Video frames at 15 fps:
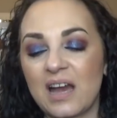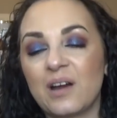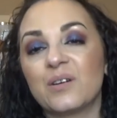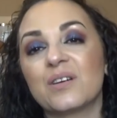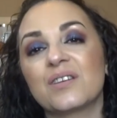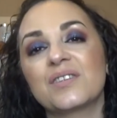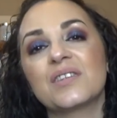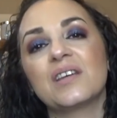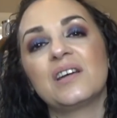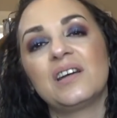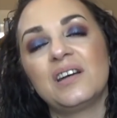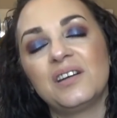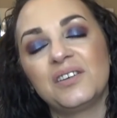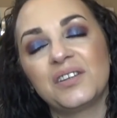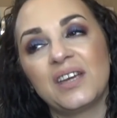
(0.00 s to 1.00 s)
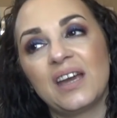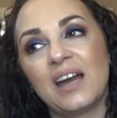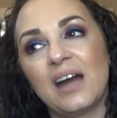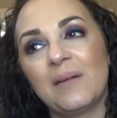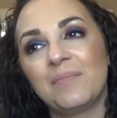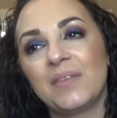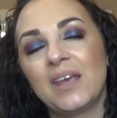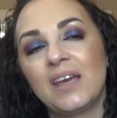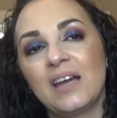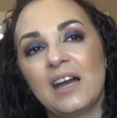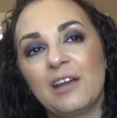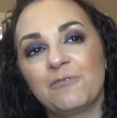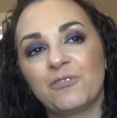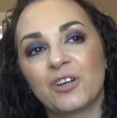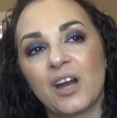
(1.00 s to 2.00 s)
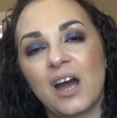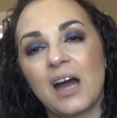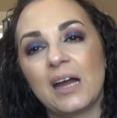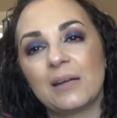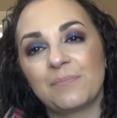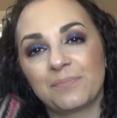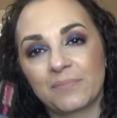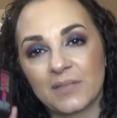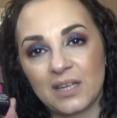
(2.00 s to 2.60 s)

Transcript: hours. Oh yeah, I forgot.